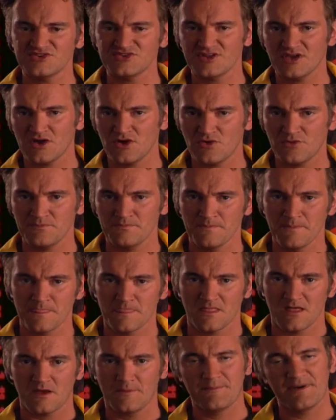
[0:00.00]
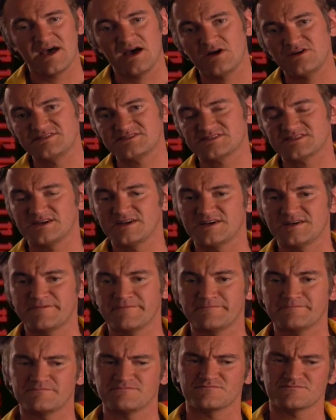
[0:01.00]
know about
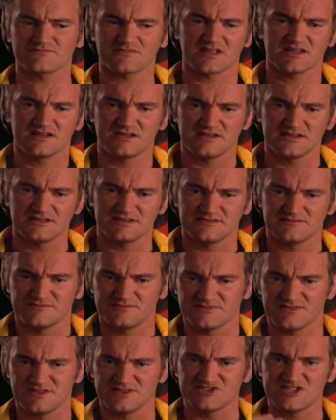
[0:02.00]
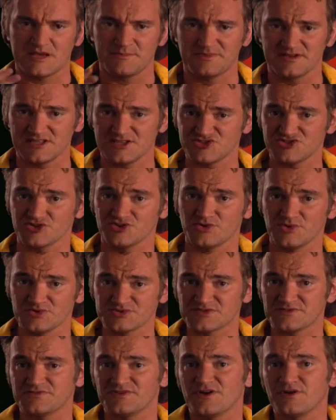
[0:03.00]
um, um, the Japanese
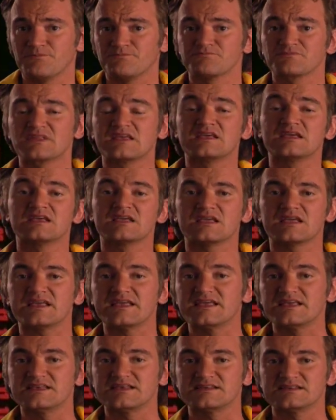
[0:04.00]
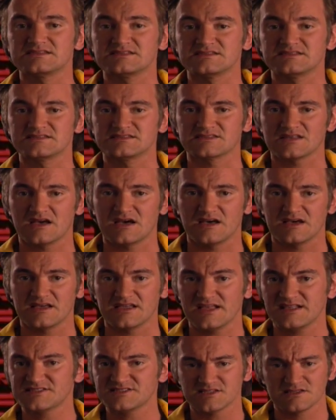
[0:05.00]
yakuza film, is uh,
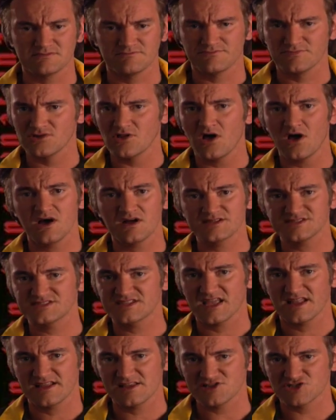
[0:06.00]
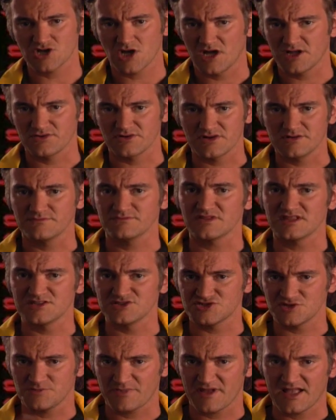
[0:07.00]
it's a long-standing genre in
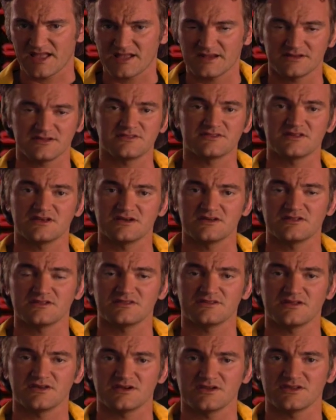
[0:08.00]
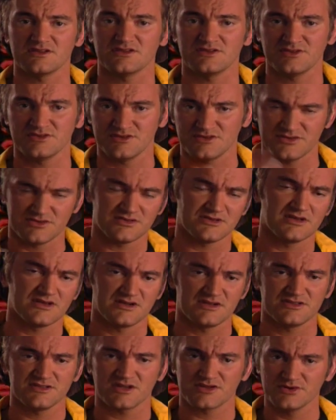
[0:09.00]
Japan. The the uh,
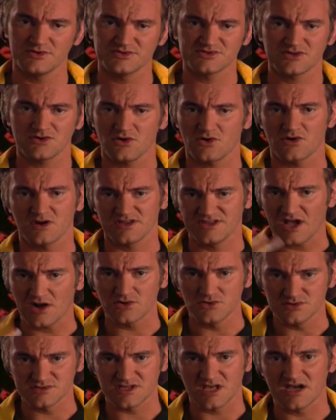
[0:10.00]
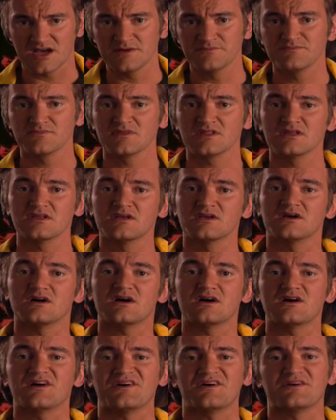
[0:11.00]
yakuza or yakuza
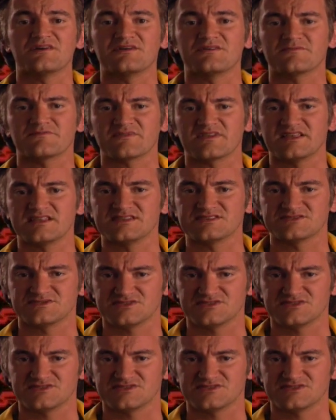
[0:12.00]
um, is